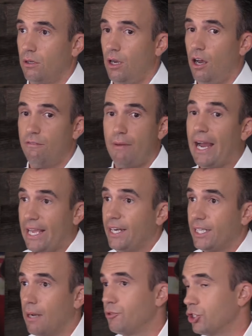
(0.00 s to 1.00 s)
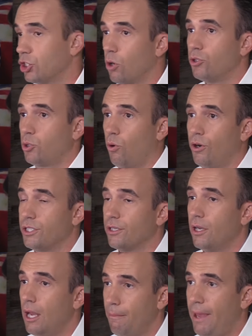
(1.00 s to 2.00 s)
of my income should go towards
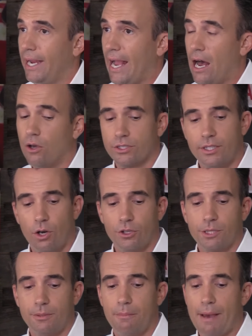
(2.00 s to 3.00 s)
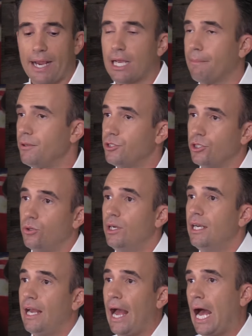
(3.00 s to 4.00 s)
paying a house and then ultimately back up into
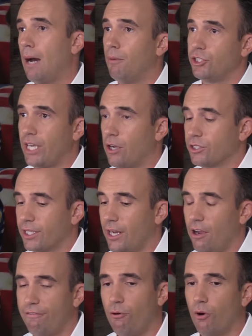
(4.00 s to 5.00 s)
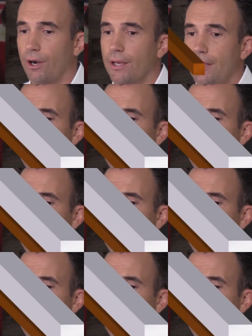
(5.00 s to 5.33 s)
how much house can I afford?